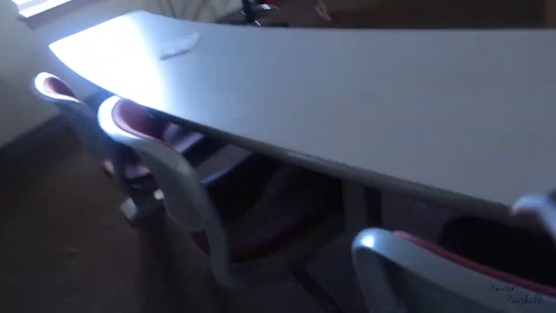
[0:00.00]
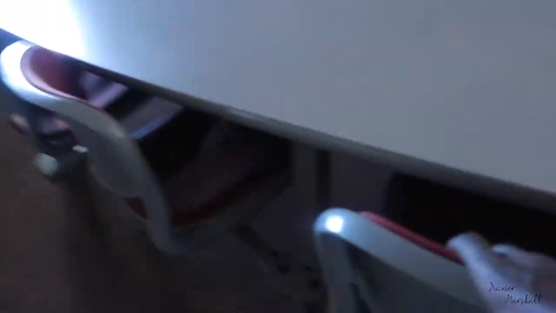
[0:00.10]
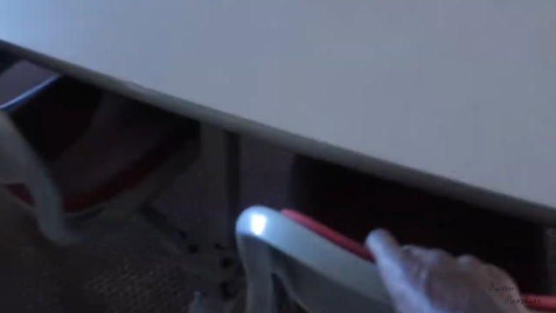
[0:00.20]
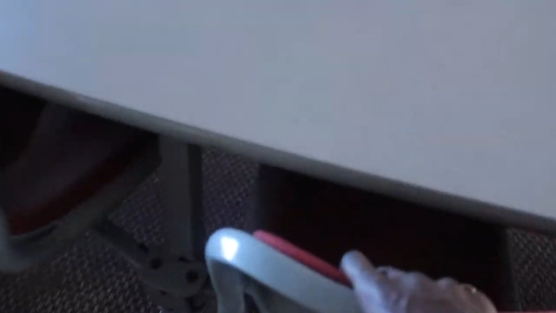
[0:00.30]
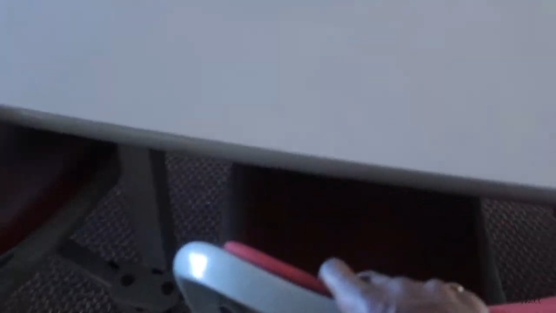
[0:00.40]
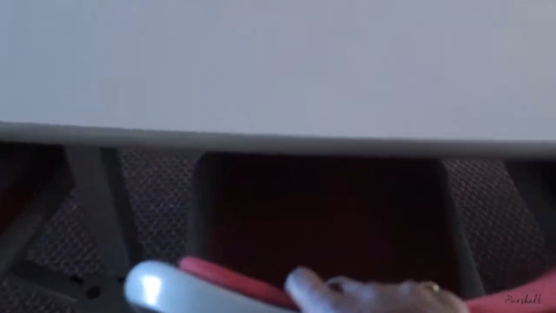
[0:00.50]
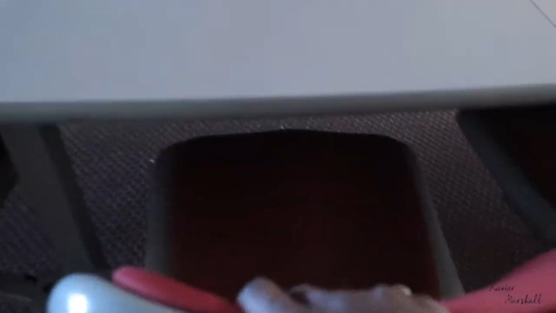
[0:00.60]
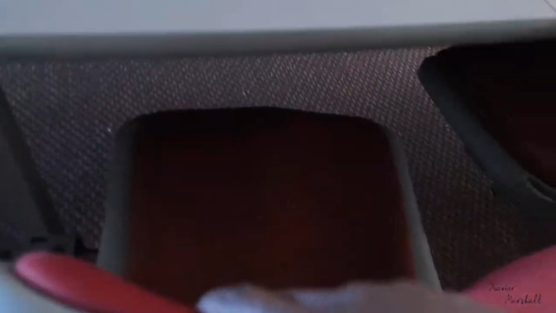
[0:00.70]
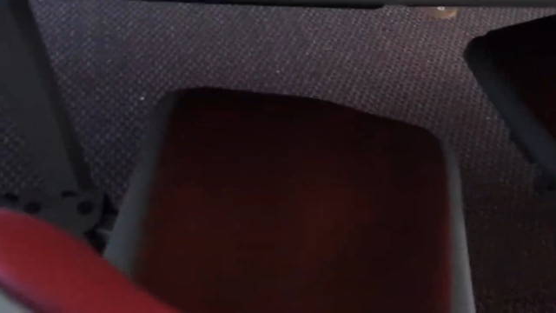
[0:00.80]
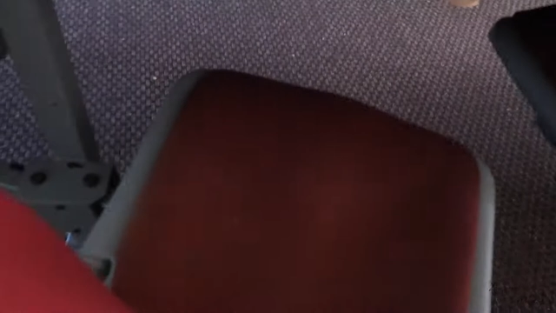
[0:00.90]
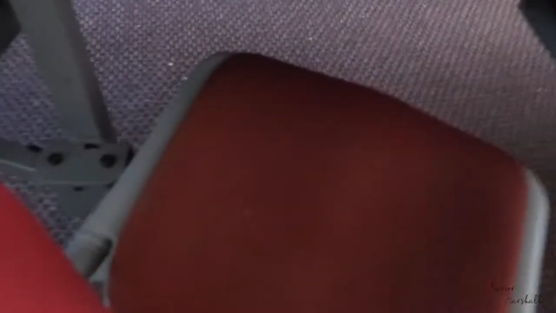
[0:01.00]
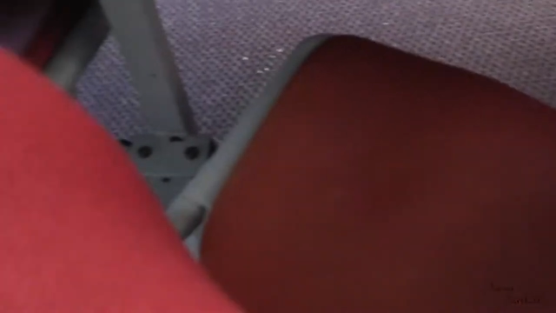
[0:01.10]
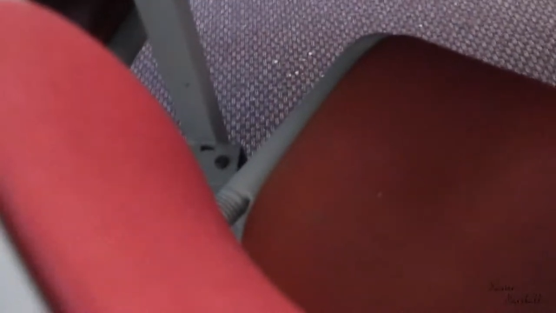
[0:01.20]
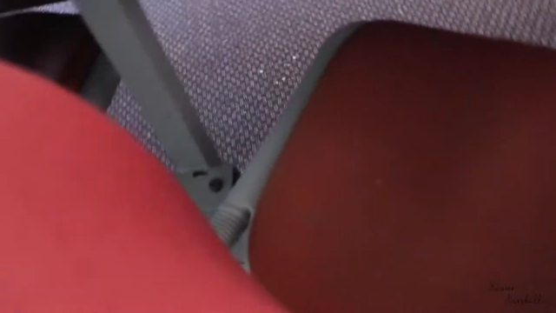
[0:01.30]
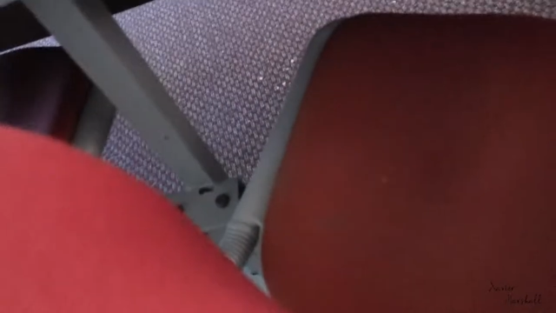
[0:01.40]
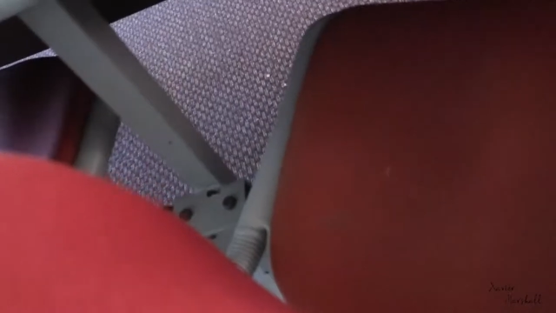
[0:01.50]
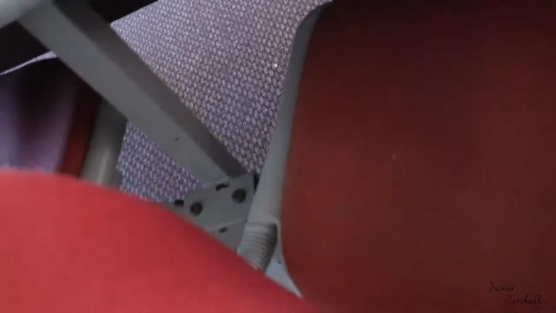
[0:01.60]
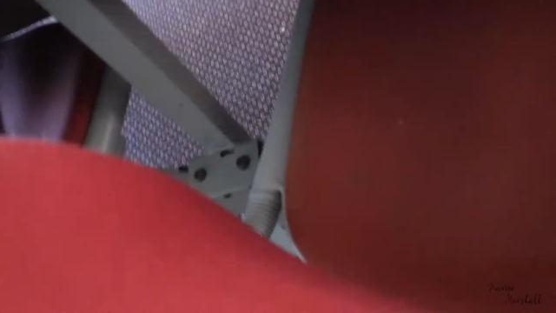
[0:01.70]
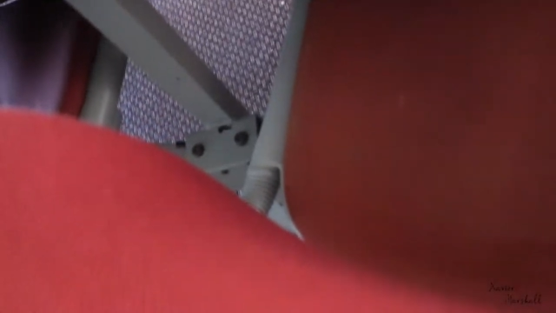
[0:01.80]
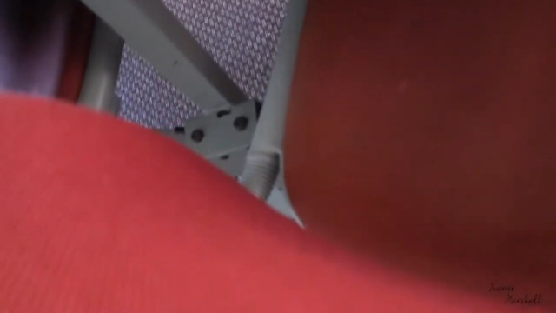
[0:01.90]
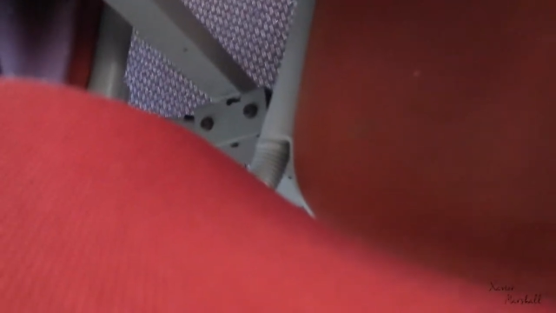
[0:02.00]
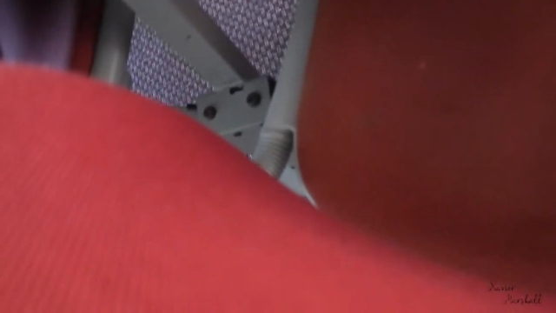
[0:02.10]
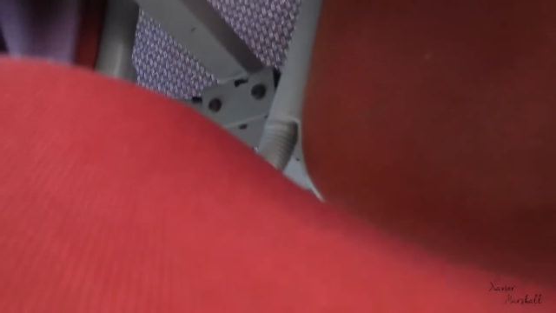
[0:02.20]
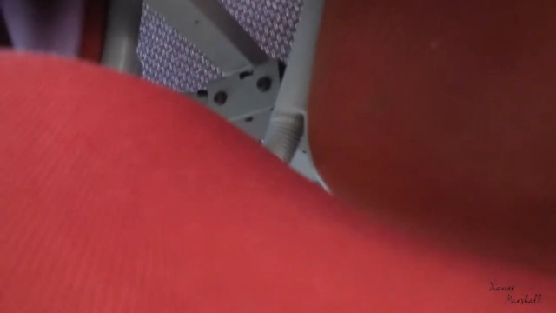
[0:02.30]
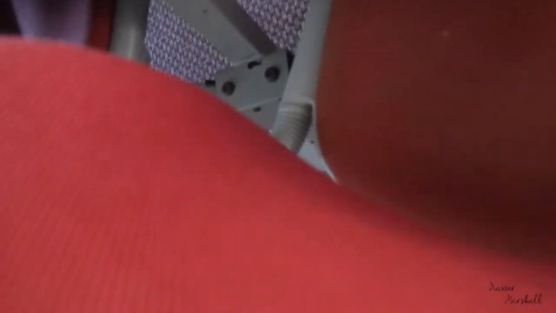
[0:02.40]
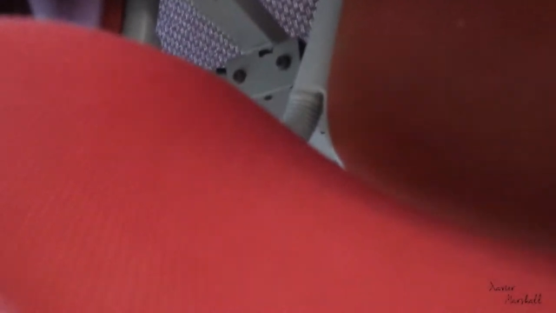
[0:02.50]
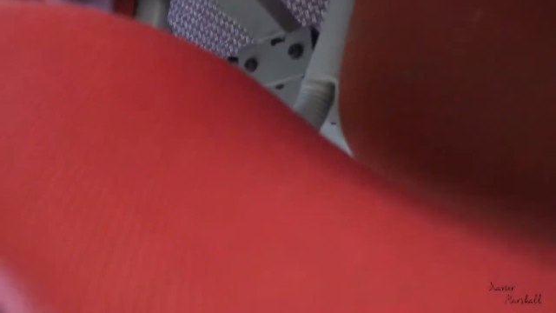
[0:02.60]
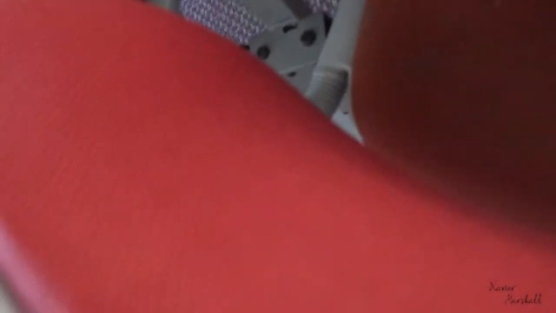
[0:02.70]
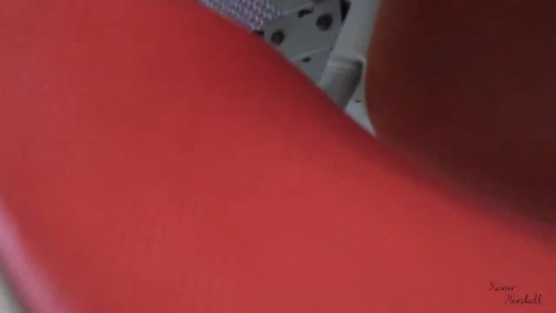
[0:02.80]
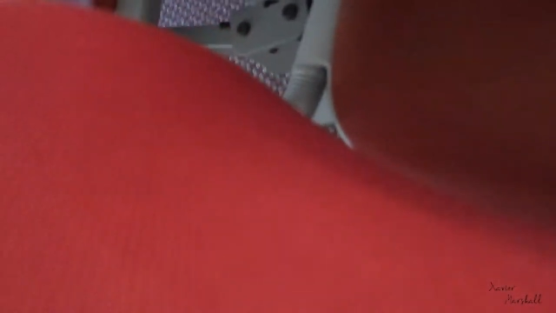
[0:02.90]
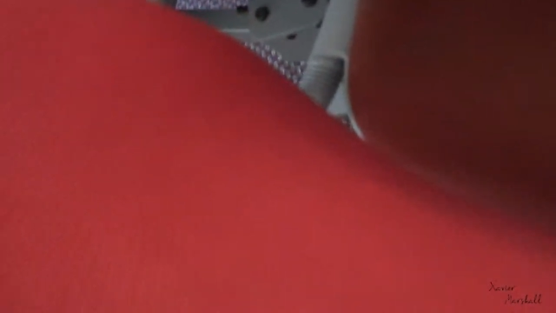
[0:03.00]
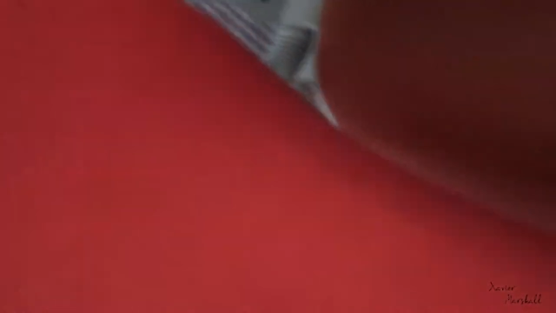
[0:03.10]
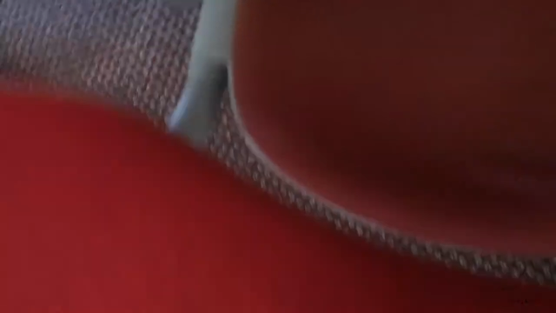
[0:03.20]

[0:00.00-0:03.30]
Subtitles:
Nobody's mouth can be seen.